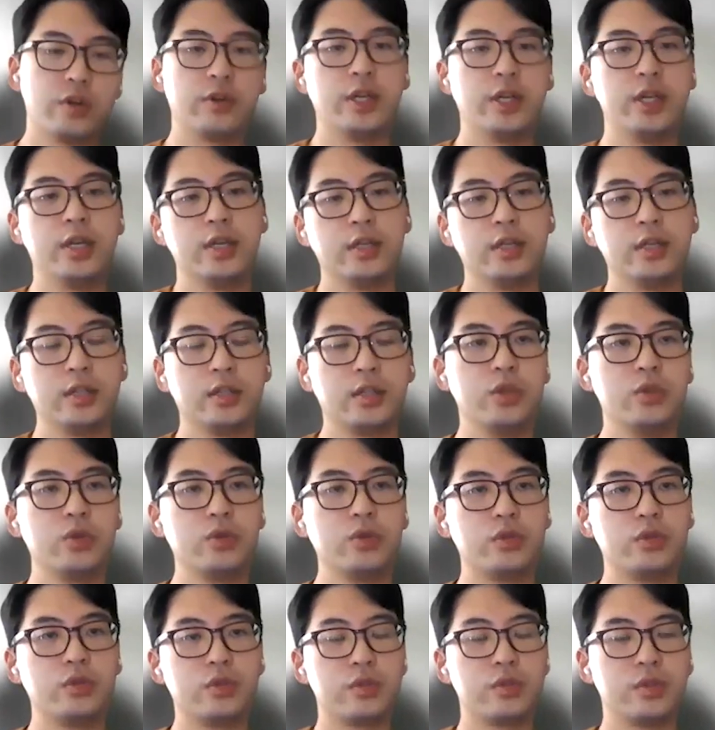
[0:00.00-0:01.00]
curry. We
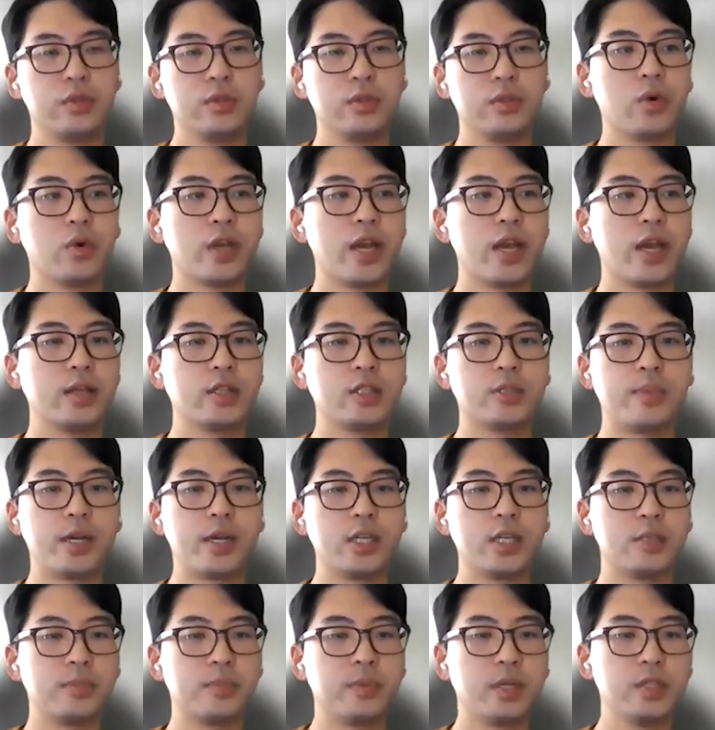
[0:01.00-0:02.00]
use organic
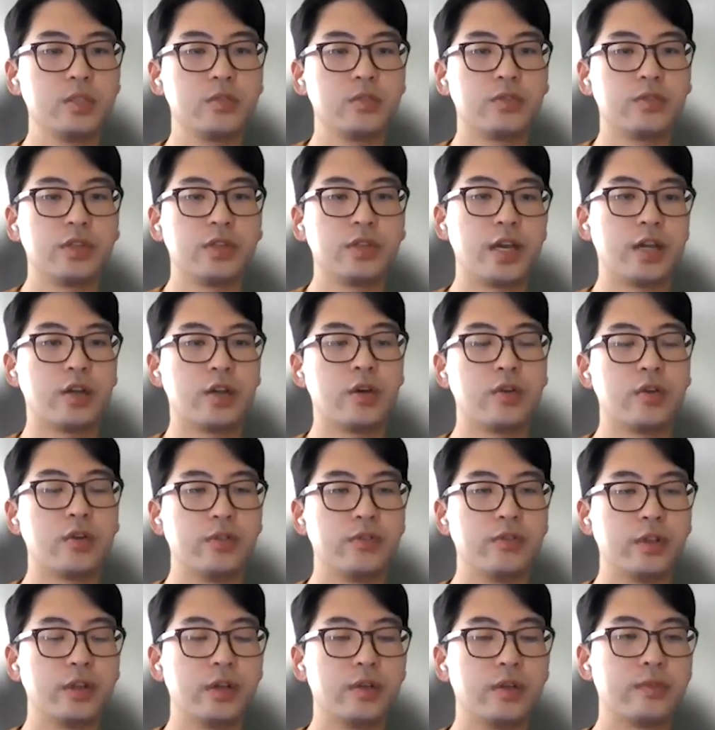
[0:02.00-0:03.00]
spice blends for that curry
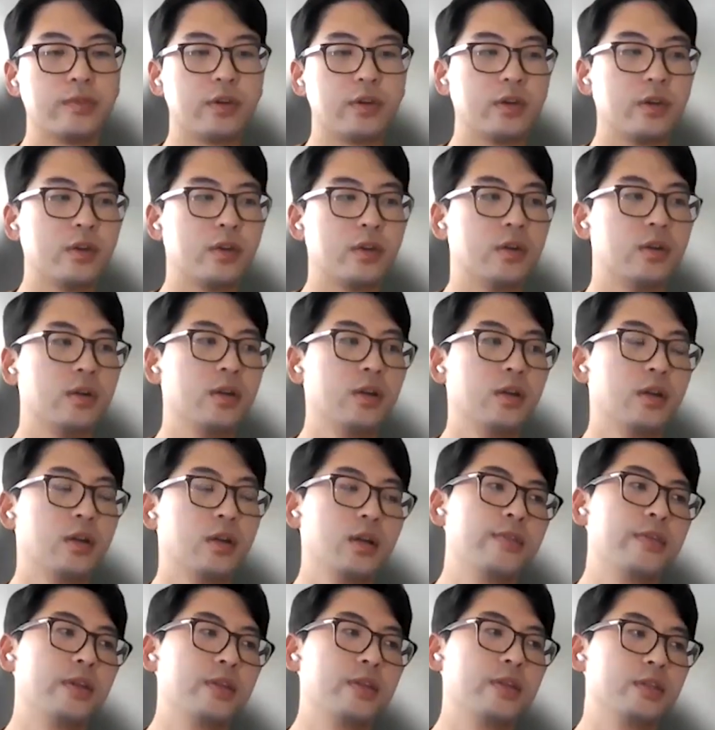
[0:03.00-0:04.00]
flavor,
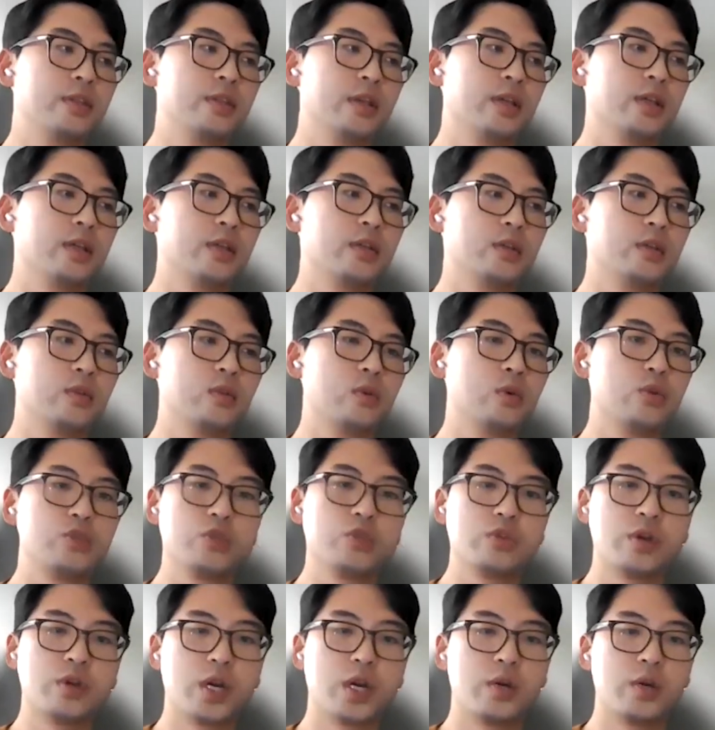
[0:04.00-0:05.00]
authentic
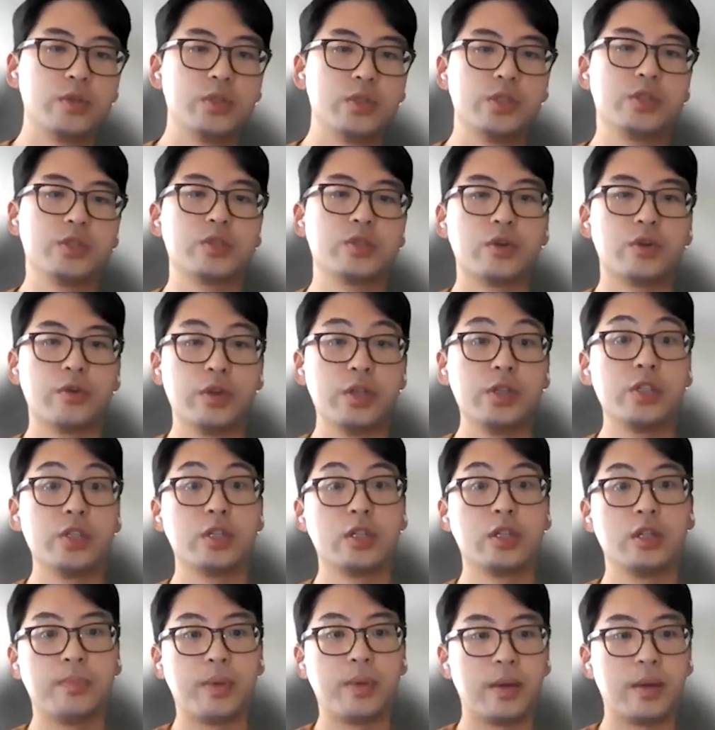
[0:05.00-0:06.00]
gochugaru, which is Korean
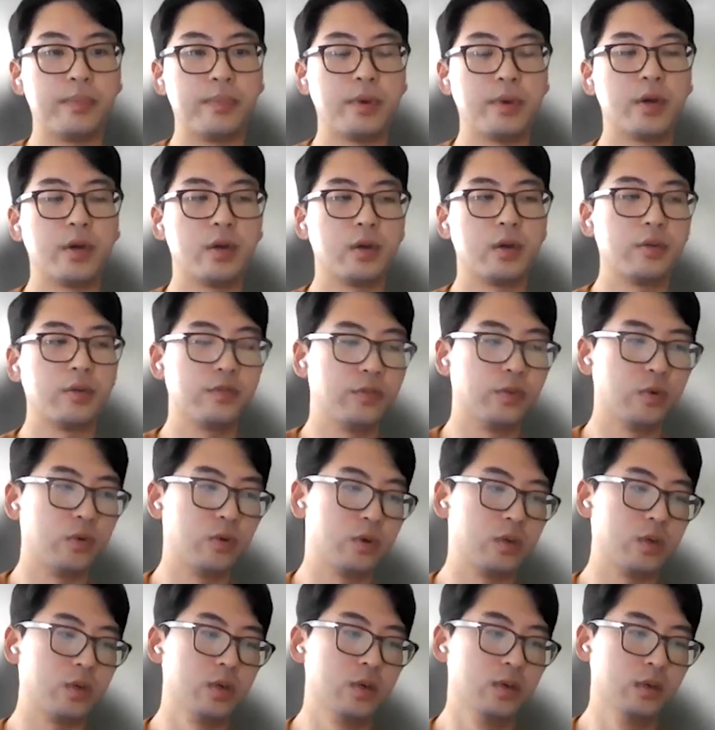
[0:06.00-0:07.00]
chili pepper
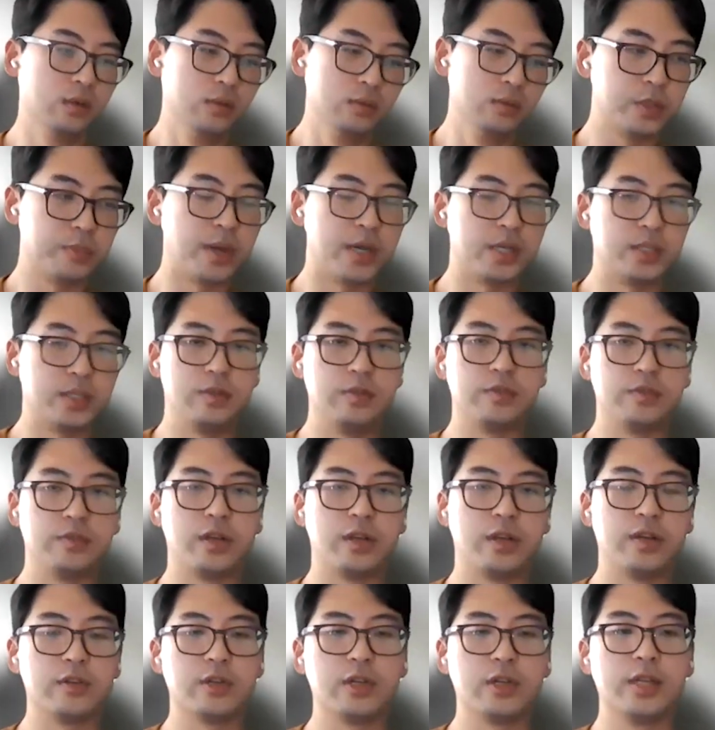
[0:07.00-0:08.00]
for the spicy
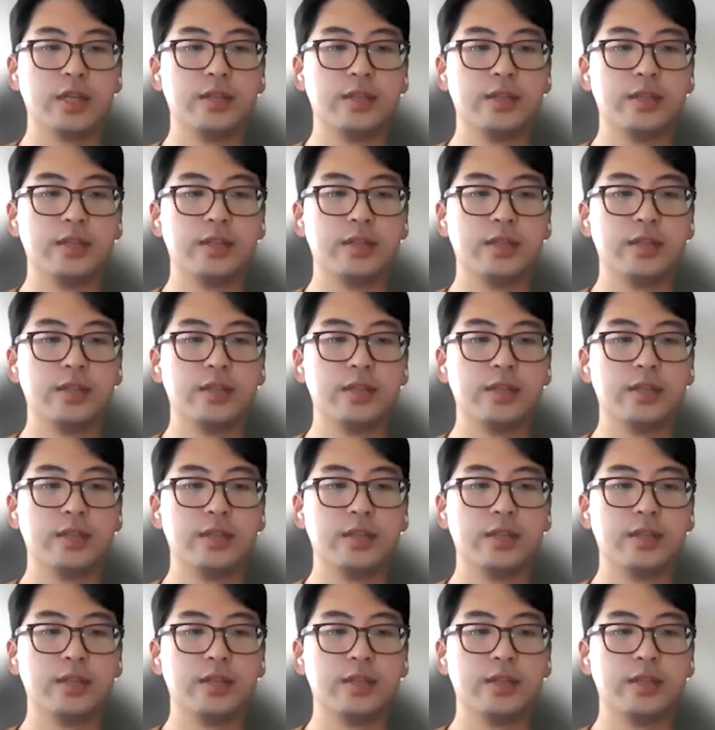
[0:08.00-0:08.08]
flavor.